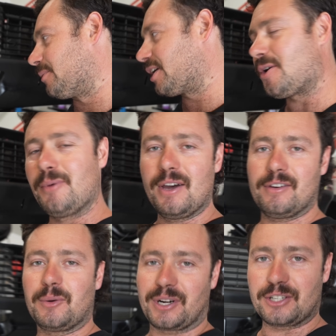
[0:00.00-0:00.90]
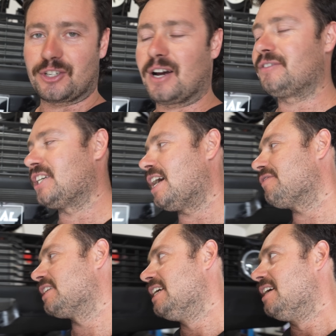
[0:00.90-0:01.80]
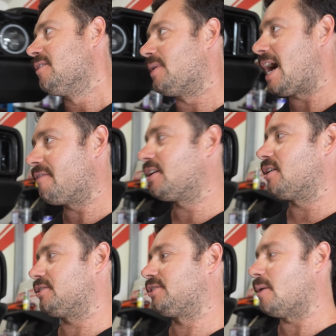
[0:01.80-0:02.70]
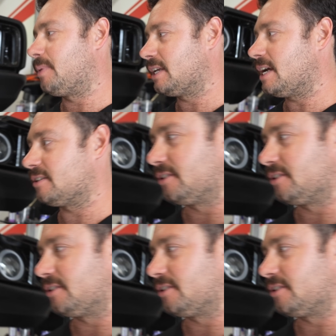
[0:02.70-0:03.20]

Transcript: So we got it moving, we at a drive shaft, we haven't got it stopping yet,